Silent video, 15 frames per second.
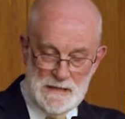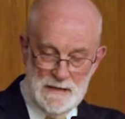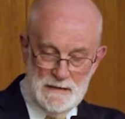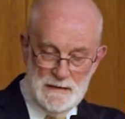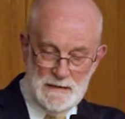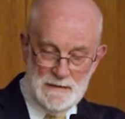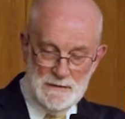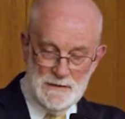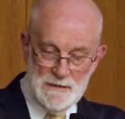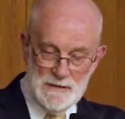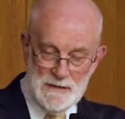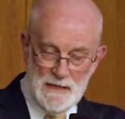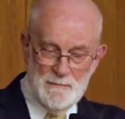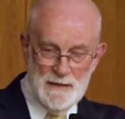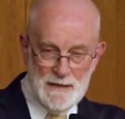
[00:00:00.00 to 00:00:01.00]
eh, to
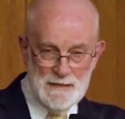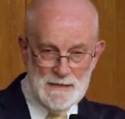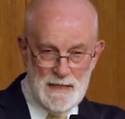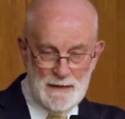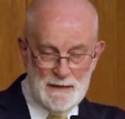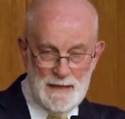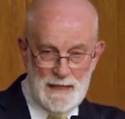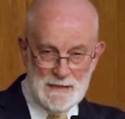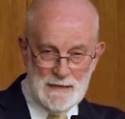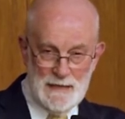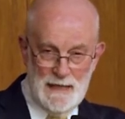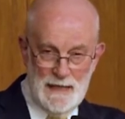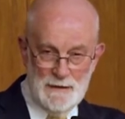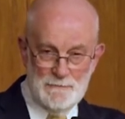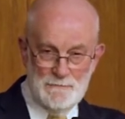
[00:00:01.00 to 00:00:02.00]
some extent as a
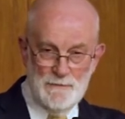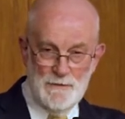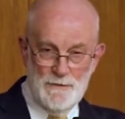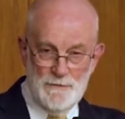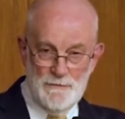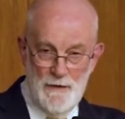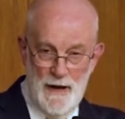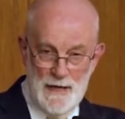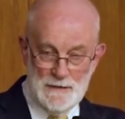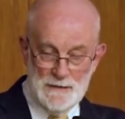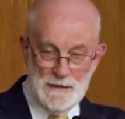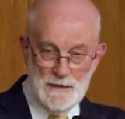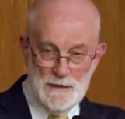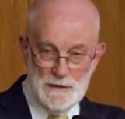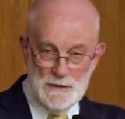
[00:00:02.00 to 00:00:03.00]
kind of threat
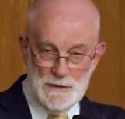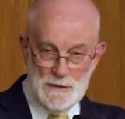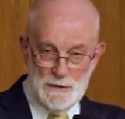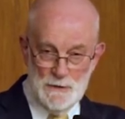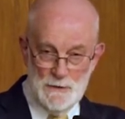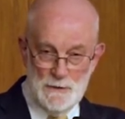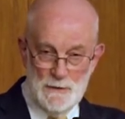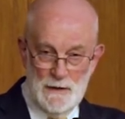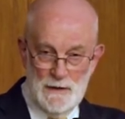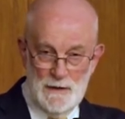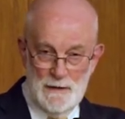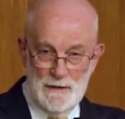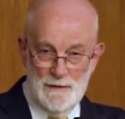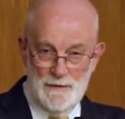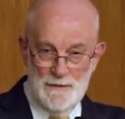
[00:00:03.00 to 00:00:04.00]
to
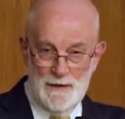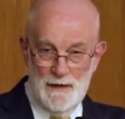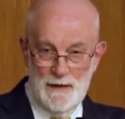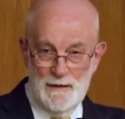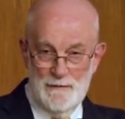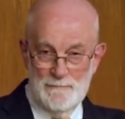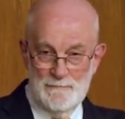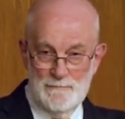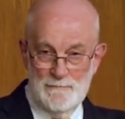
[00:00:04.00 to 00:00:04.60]
the